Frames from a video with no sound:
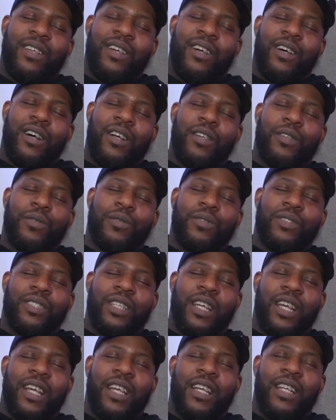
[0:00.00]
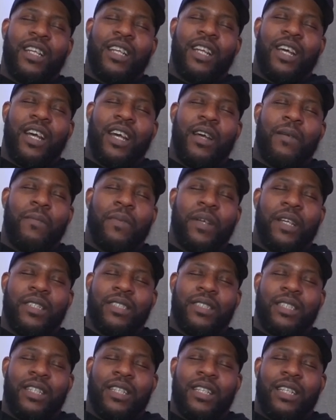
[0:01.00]
were saying that
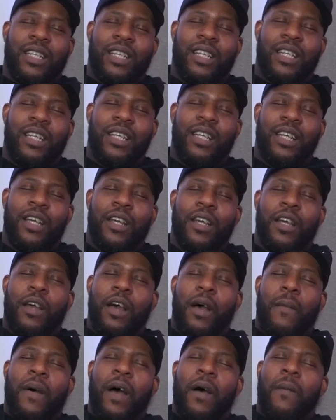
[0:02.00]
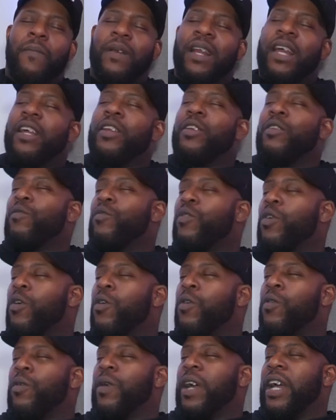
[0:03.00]
basically about playing the
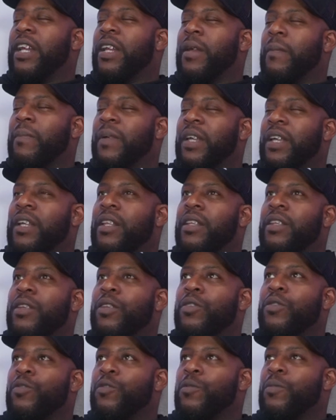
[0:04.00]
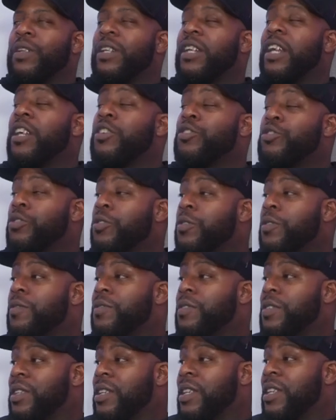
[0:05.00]
role and it being the norm and their
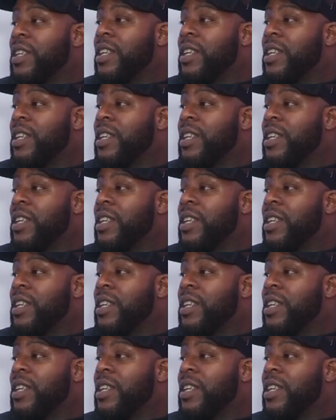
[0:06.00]
truths.